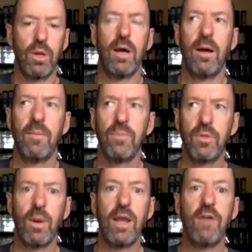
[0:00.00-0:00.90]
um, the
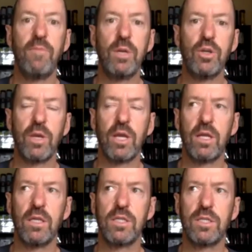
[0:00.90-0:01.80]
way I've been doing it
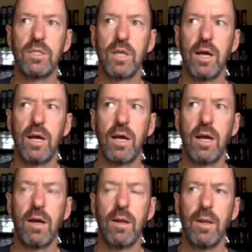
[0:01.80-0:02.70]
is uh,
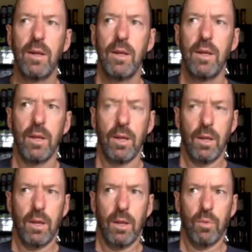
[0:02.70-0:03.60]

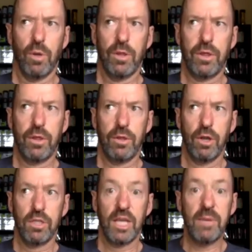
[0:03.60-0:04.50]
with you know
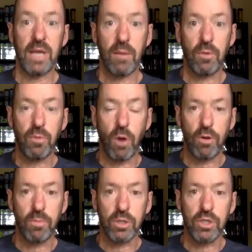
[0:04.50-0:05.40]
teaming up with Warren
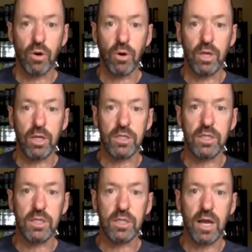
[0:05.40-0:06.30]

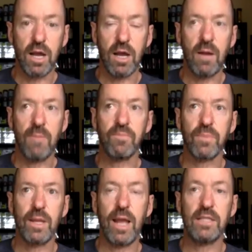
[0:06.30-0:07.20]
Pretorius um,
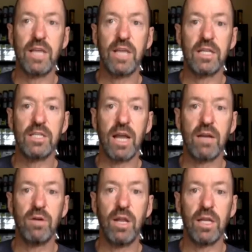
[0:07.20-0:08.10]
at Tennis
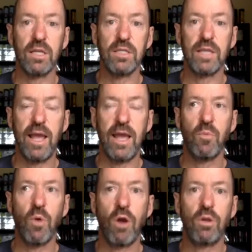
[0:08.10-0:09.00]
Analytics, and
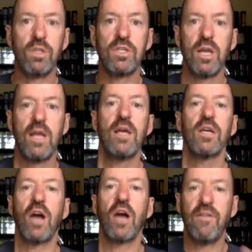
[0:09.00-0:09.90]
Warren's
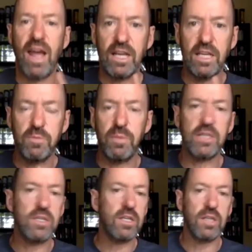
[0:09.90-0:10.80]
kind of had his
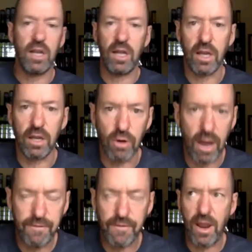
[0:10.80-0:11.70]
business and a great
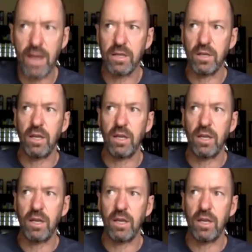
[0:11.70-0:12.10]
friend, and, and